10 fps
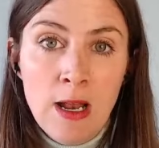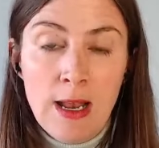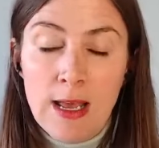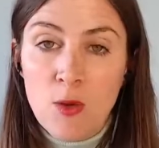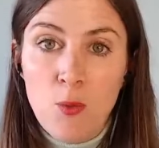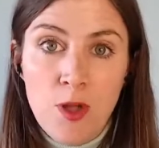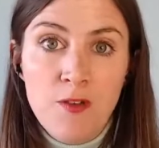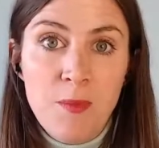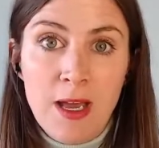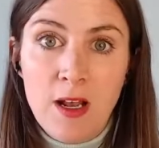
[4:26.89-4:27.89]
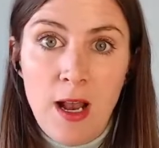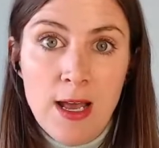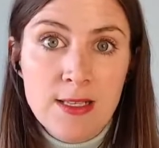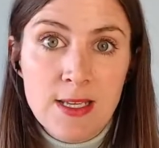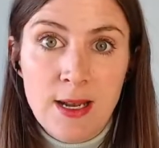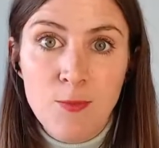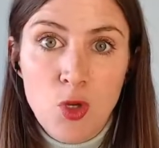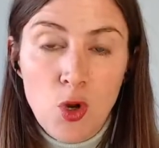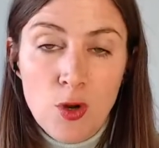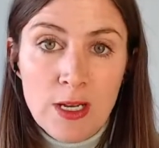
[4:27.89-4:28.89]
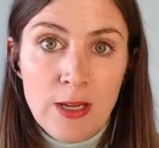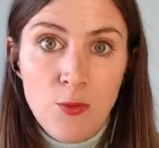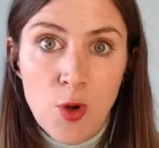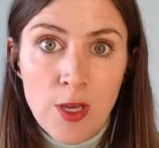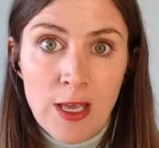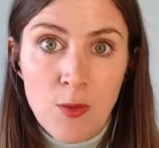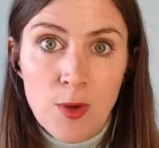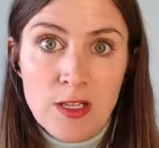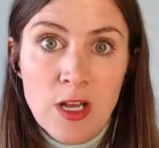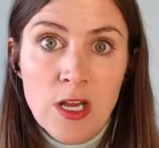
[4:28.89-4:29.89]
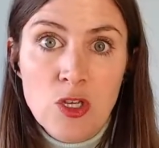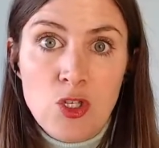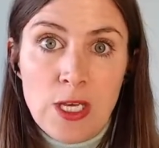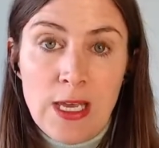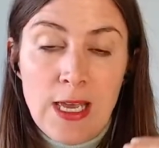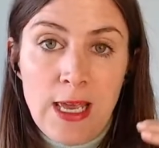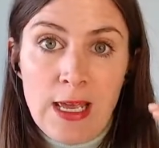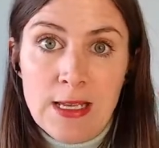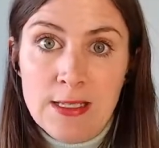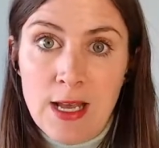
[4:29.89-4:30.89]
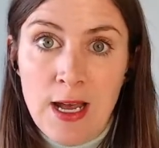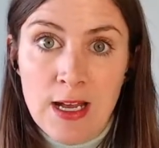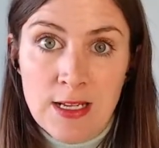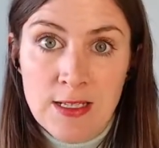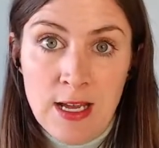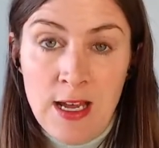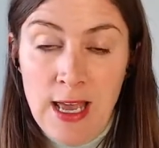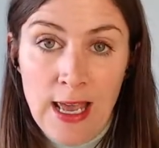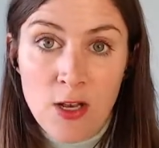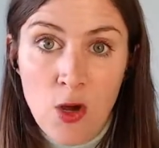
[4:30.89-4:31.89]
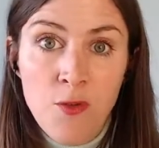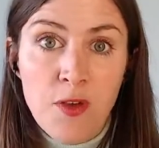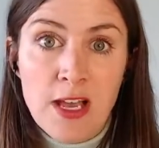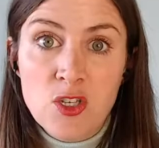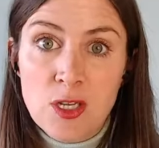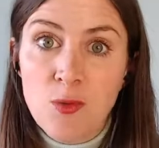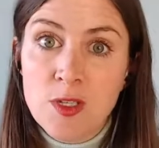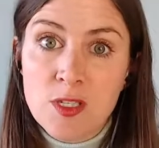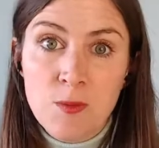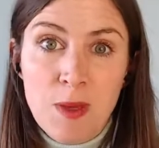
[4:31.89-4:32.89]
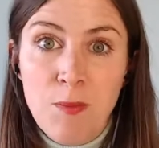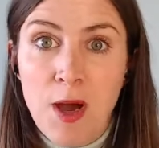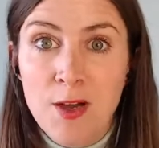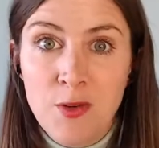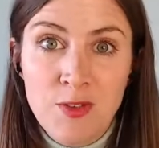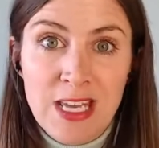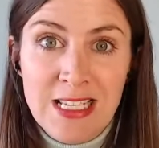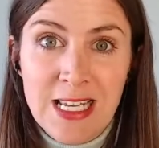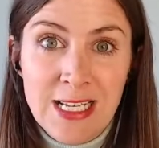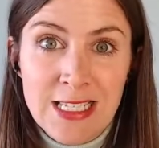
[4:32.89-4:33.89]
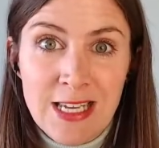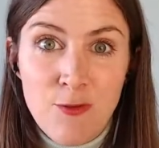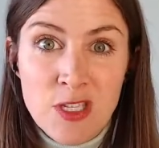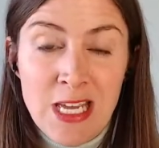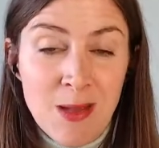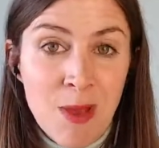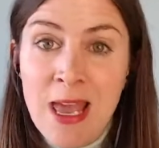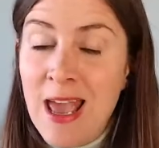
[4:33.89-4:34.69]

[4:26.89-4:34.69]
like one of my clients that I'm currently working with, she is a head of and she wants to be part of the executive team,